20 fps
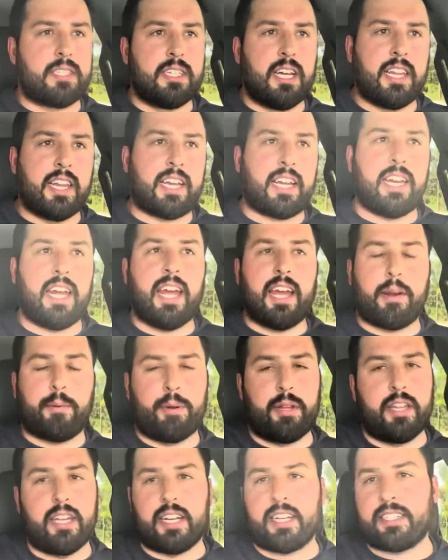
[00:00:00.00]
nothing can hang
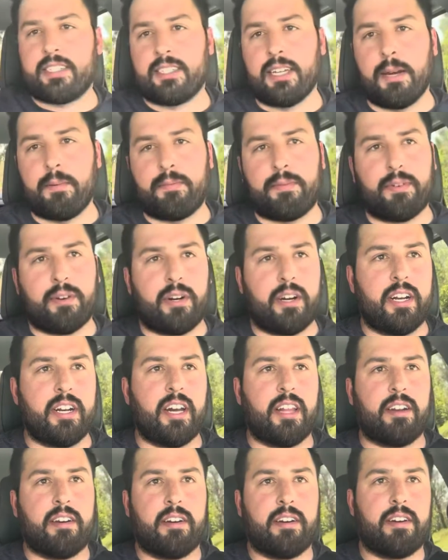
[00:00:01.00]
with it except for
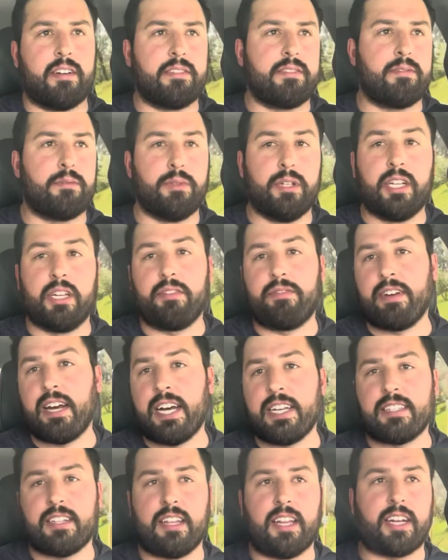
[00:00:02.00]
another really
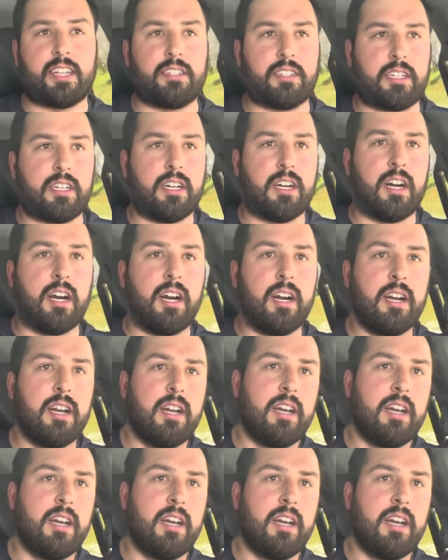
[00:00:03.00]
fast electric car,